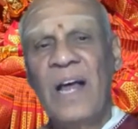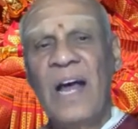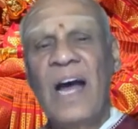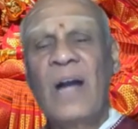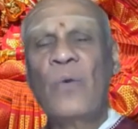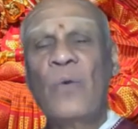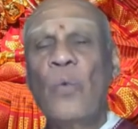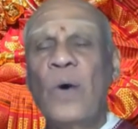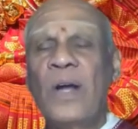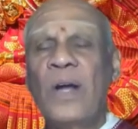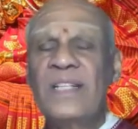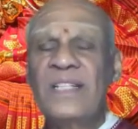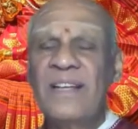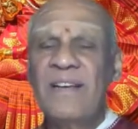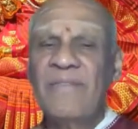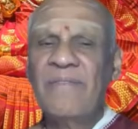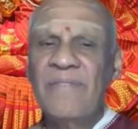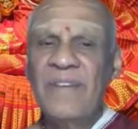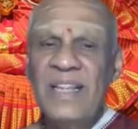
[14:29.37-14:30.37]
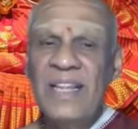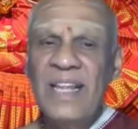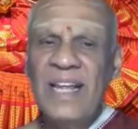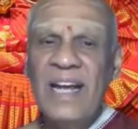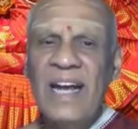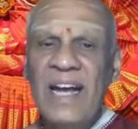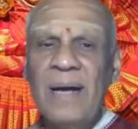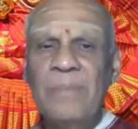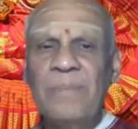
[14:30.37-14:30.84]
And once a
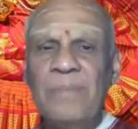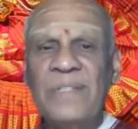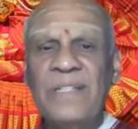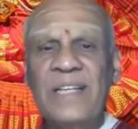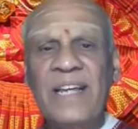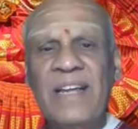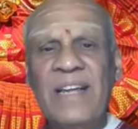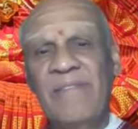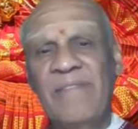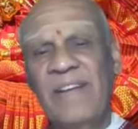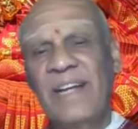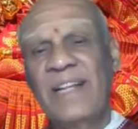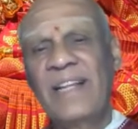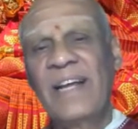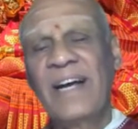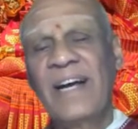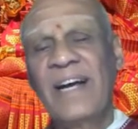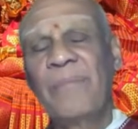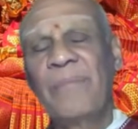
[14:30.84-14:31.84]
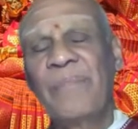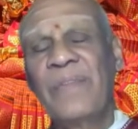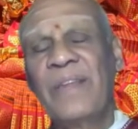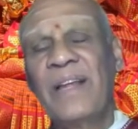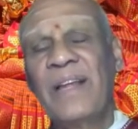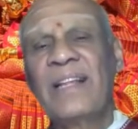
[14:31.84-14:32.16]
vidhi comes in Veda,